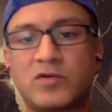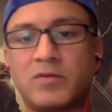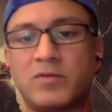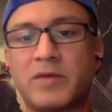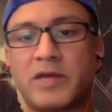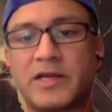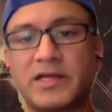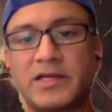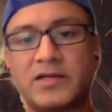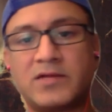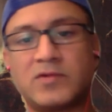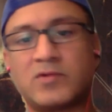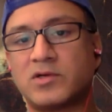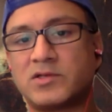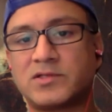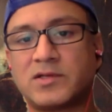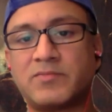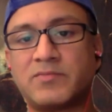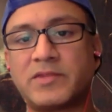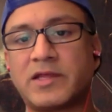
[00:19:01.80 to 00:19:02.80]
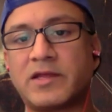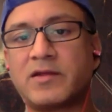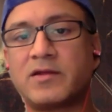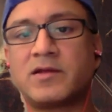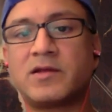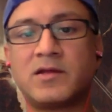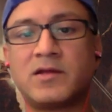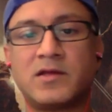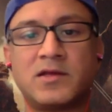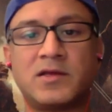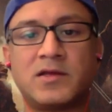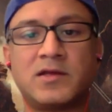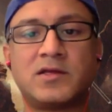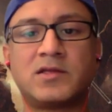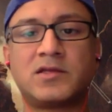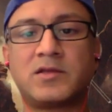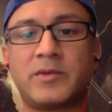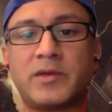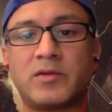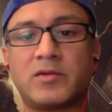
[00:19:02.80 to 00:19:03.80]
money or something
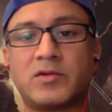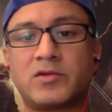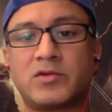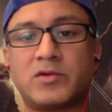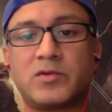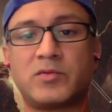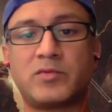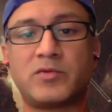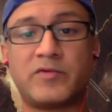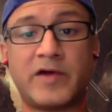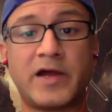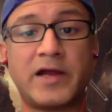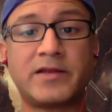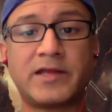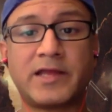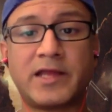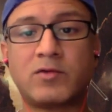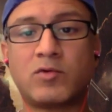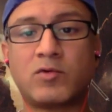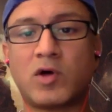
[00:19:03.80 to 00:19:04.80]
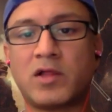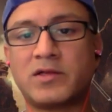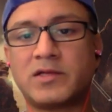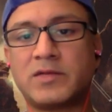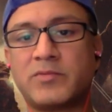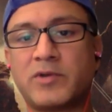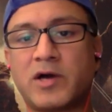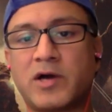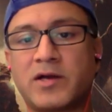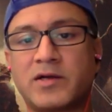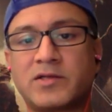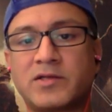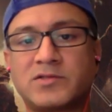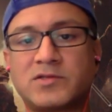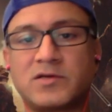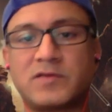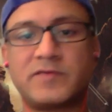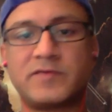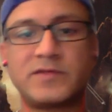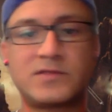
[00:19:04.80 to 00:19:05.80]
to be able to provide a quality product and
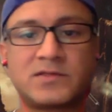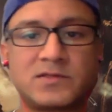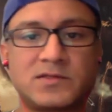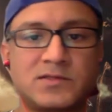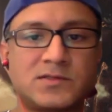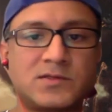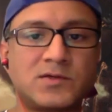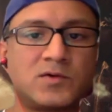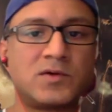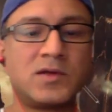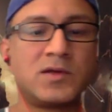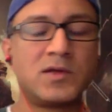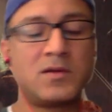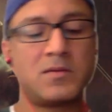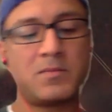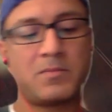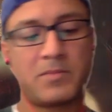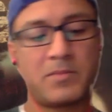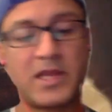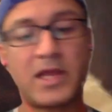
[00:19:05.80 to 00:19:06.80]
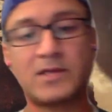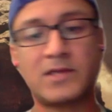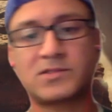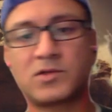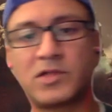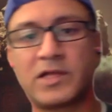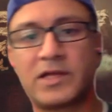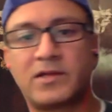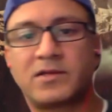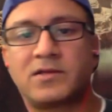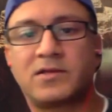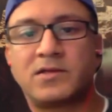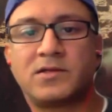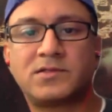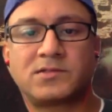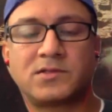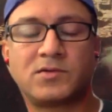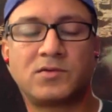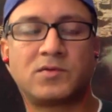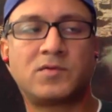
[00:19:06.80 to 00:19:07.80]
service. So, but yeah,
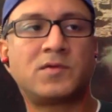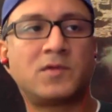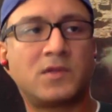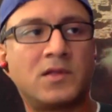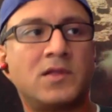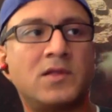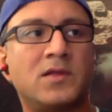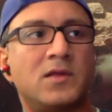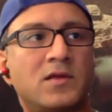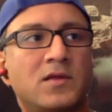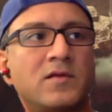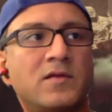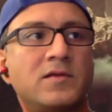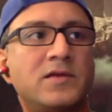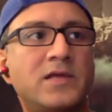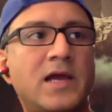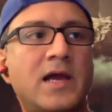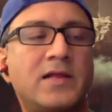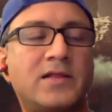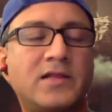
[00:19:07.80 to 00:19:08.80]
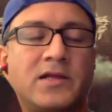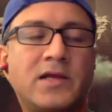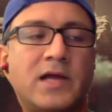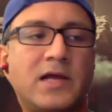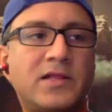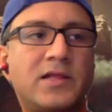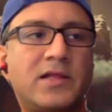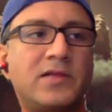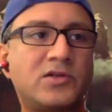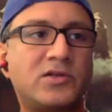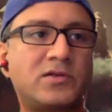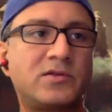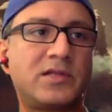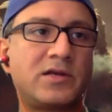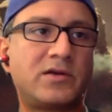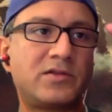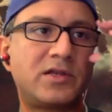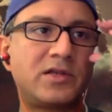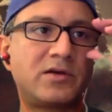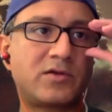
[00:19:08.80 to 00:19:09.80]
so yeah, I think that
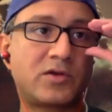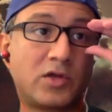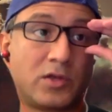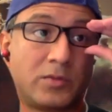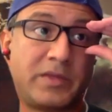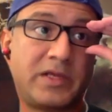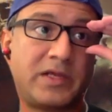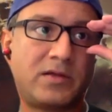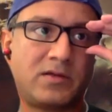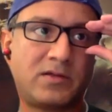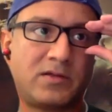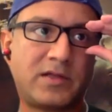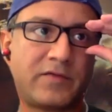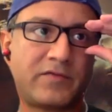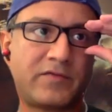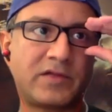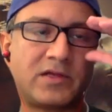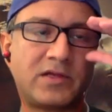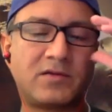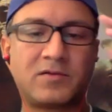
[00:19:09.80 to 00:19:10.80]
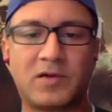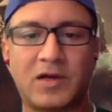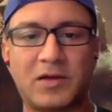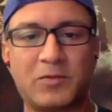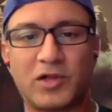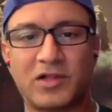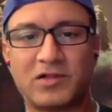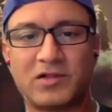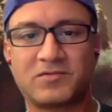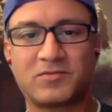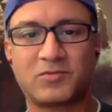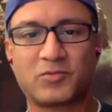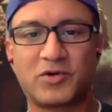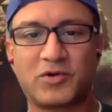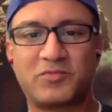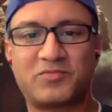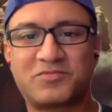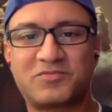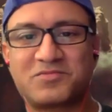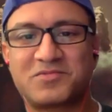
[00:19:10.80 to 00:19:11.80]
there could be definitely, well, we're
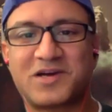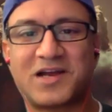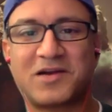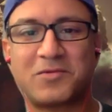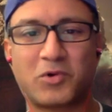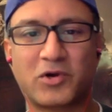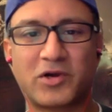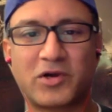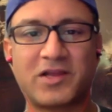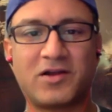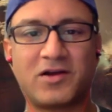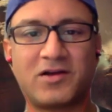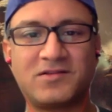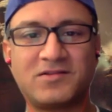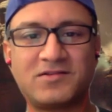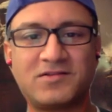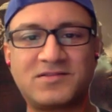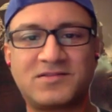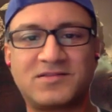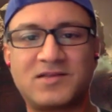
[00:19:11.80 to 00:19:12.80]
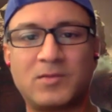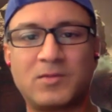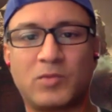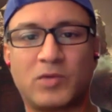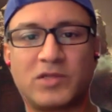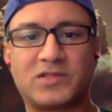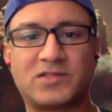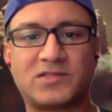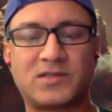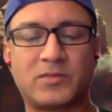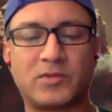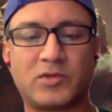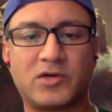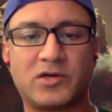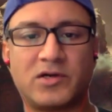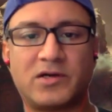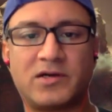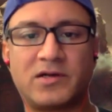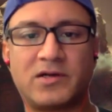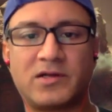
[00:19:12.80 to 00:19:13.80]
kind of working on somewhat
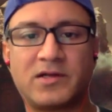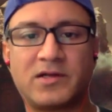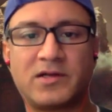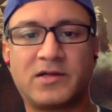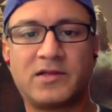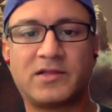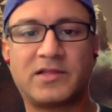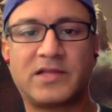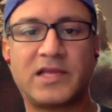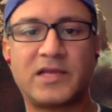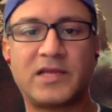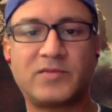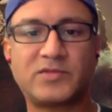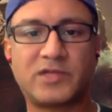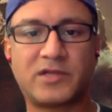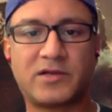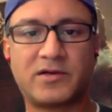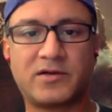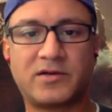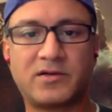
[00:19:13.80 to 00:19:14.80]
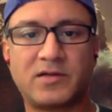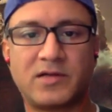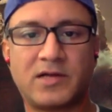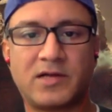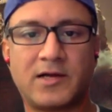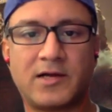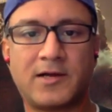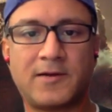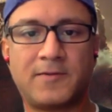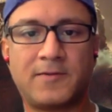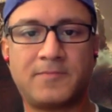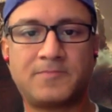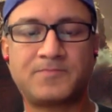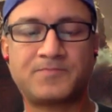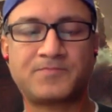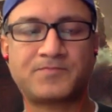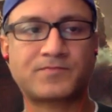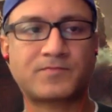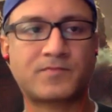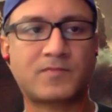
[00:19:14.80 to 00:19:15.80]
similar themes here.
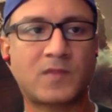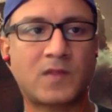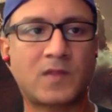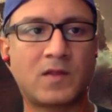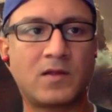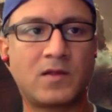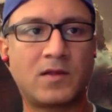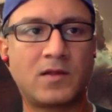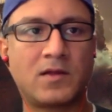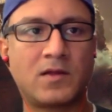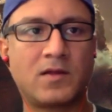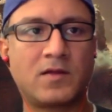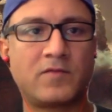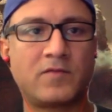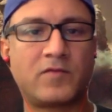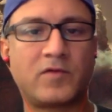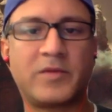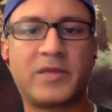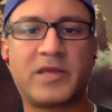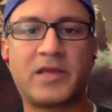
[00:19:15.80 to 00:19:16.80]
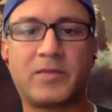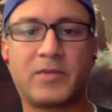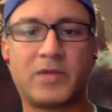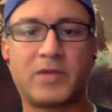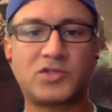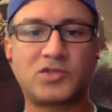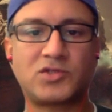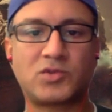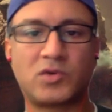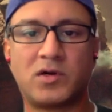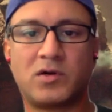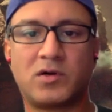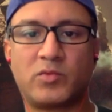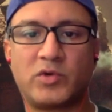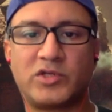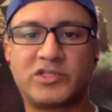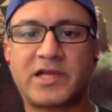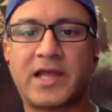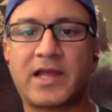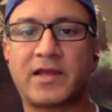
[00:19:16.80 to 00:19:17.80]
For me, I'm not sure
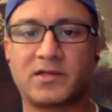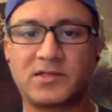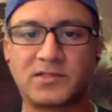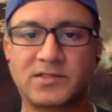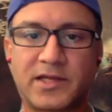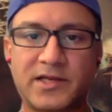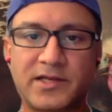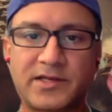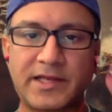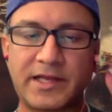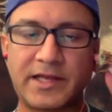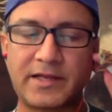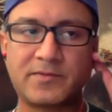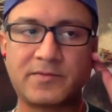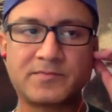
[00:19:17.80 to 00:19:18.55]
which angle is going to take.